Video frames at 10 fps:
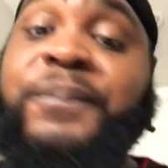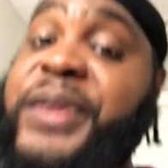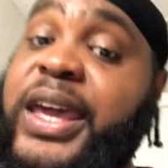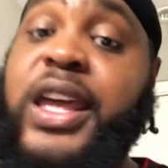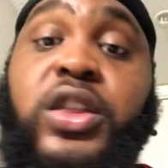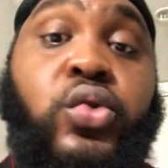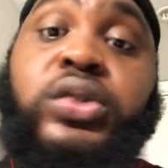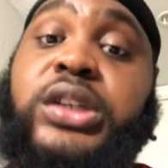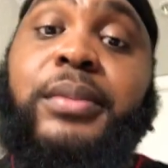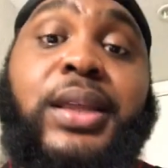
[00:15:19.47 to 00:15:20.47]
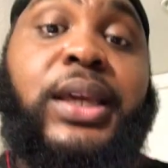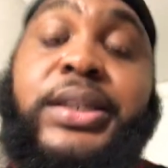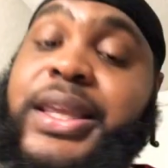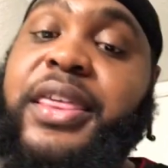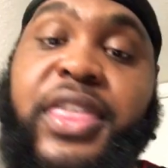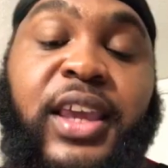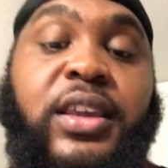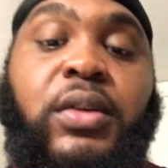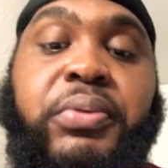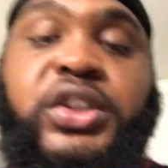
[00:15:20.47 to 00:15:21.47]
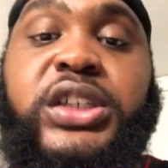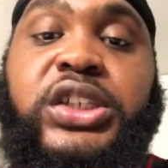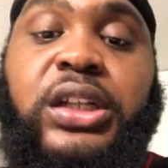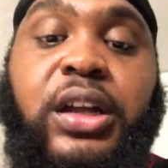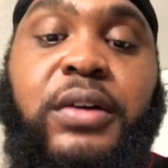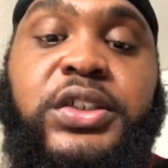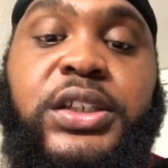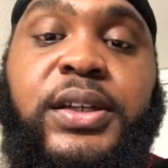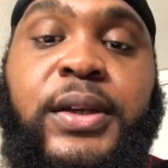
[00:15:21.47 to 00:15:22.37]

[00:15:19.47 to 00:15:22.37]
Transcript: and news updates. Thank you. Appreciate your love, G.